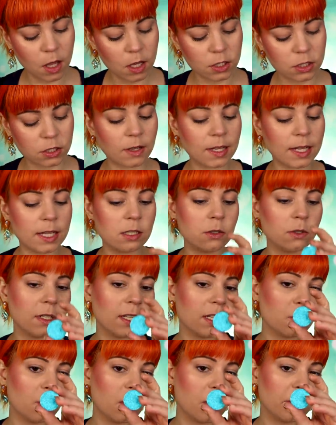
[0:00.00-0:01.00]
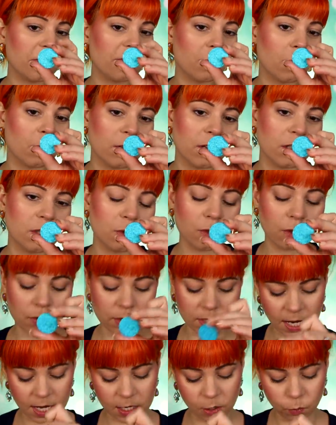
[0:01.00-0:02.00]
So let's do this one before we do
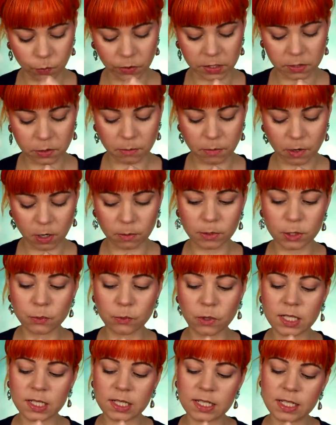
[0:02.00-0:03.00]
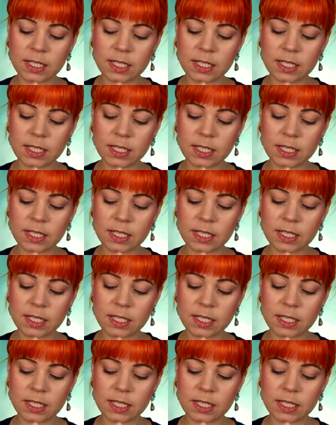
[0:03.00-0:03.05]
those kind of weird marbled ones.